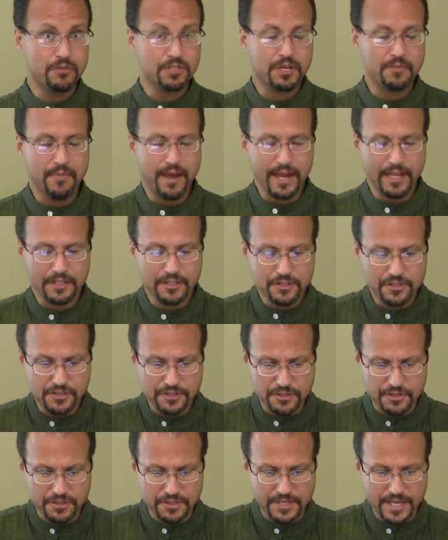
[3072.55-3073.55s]
She
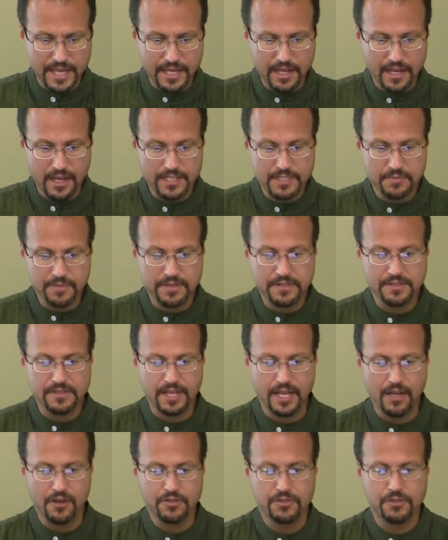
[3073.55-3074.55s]
manages her dead husband's
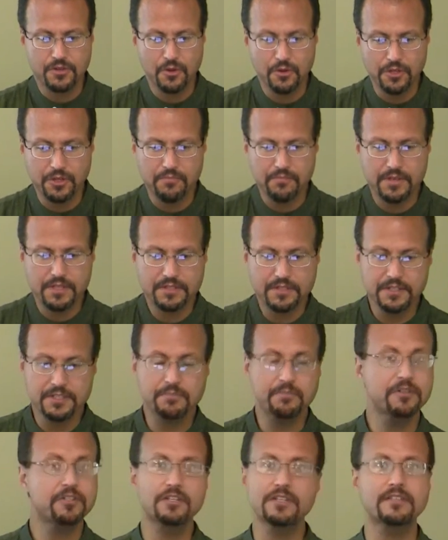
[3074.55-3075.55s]
household and business,
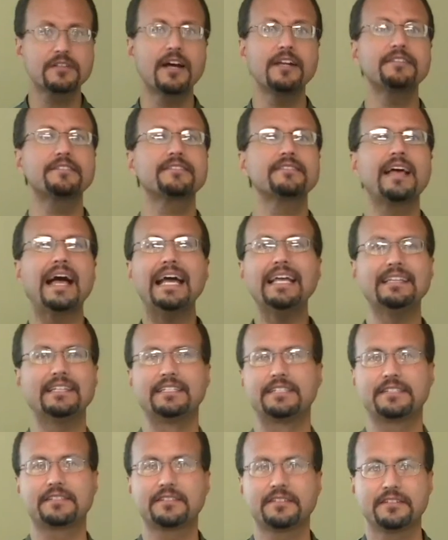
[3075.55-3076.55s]
but she's not
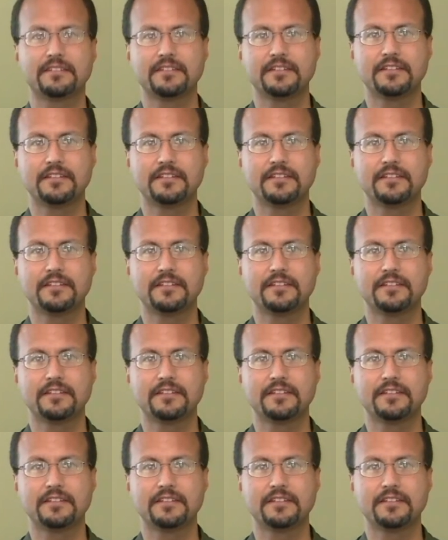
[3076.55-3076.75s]
silent.